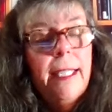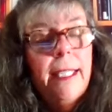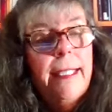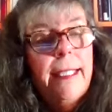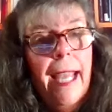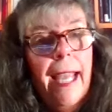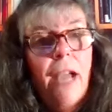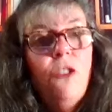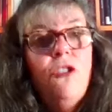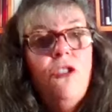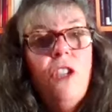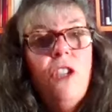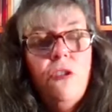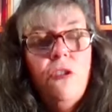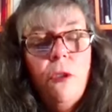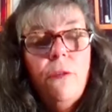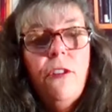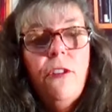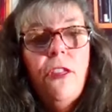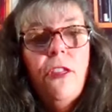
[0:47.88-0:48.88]
Now she has
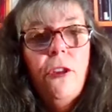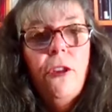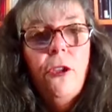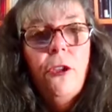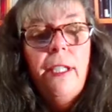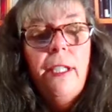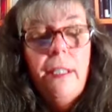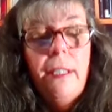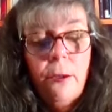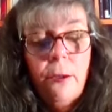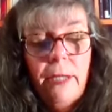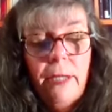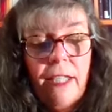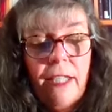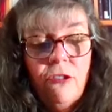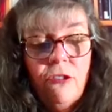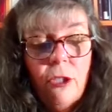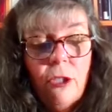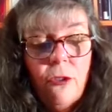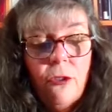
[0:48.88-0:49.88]
over 30
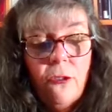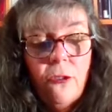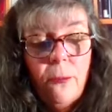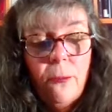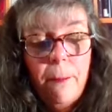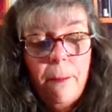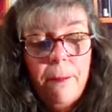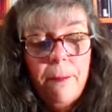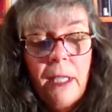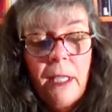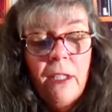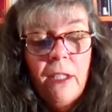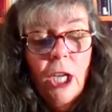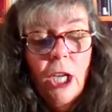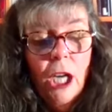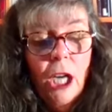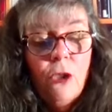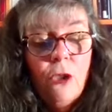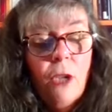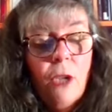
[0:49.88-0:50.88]
locations
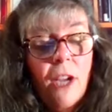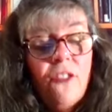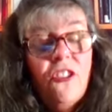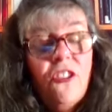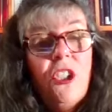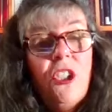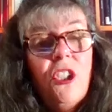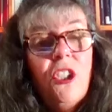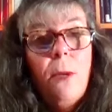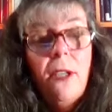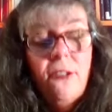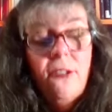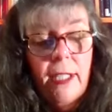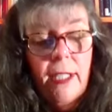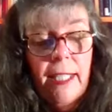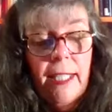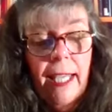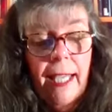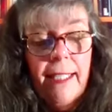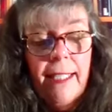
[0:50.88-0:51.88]
across the US
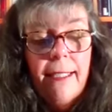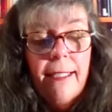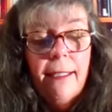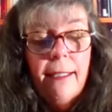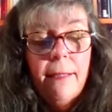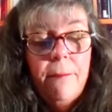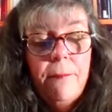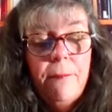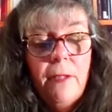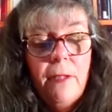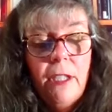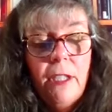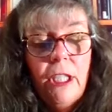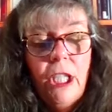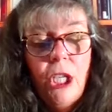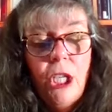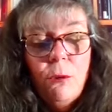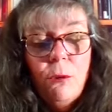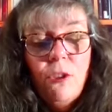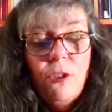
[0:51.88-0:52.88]
and Canada.
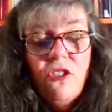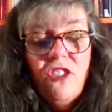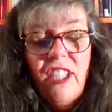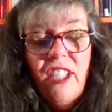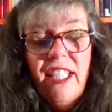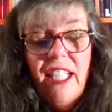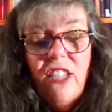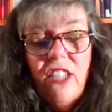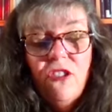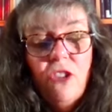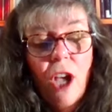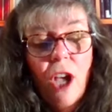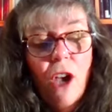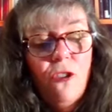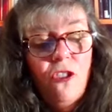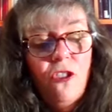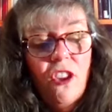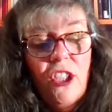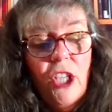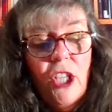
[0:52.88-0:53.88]
Christina is
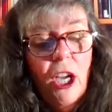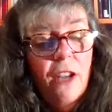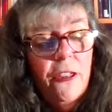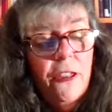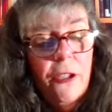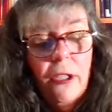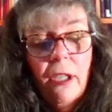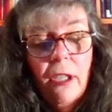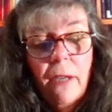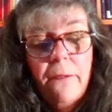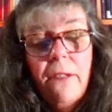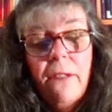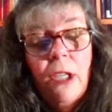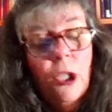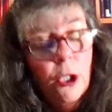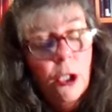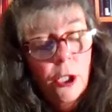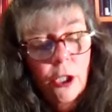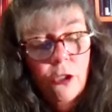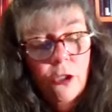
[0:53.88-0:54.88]
also the author of
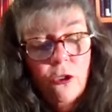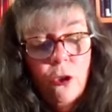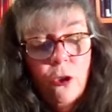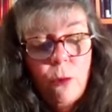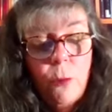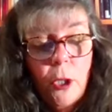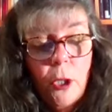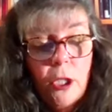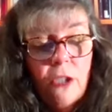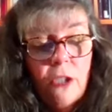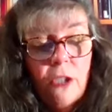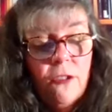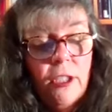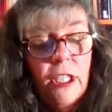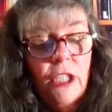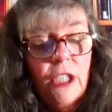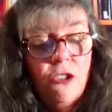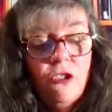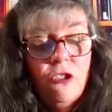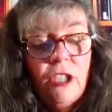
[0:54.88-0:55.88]
her 2 books,
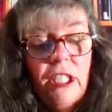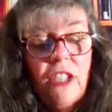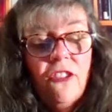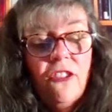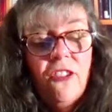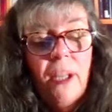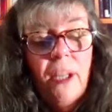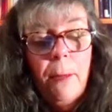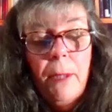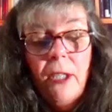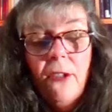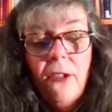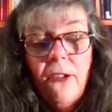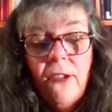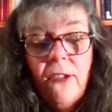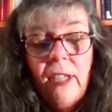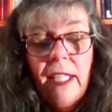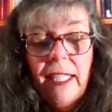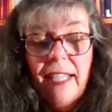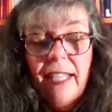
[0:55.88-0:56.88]
Gene
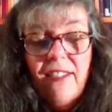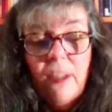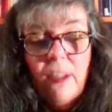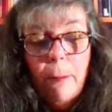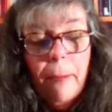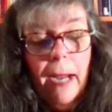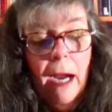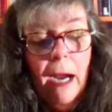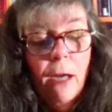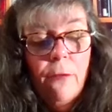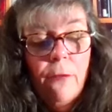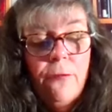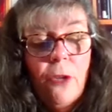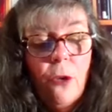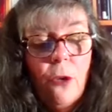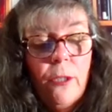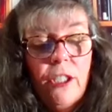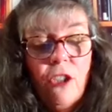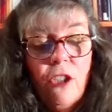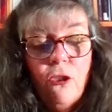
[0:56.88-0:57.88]
Simmons is a
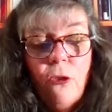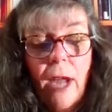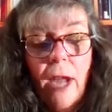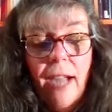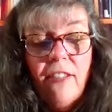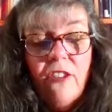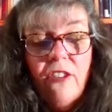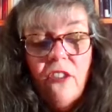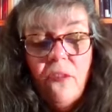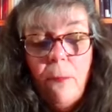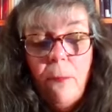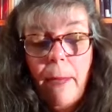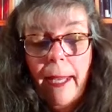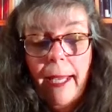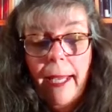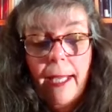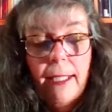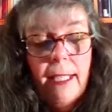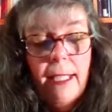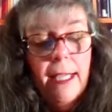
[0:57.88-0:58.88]
Powerful and Attractive
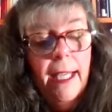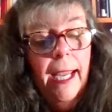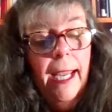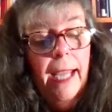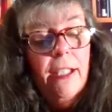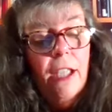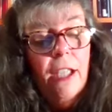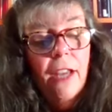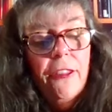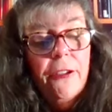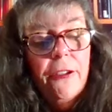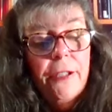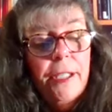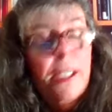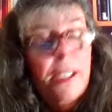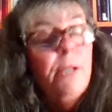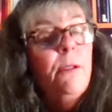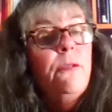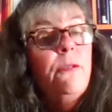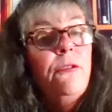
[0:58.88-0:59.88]
Man and Other
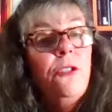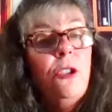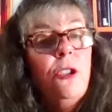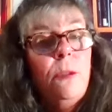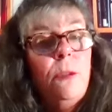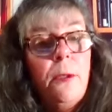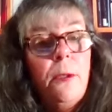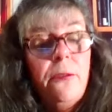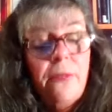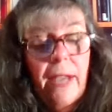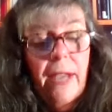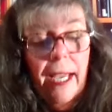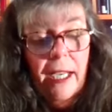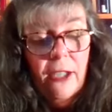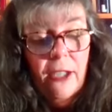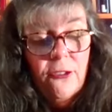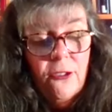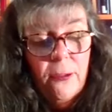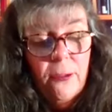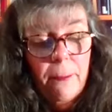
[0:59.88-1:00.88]
Irrefutable
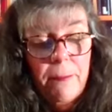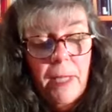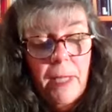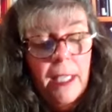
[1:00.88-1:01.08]
Facts,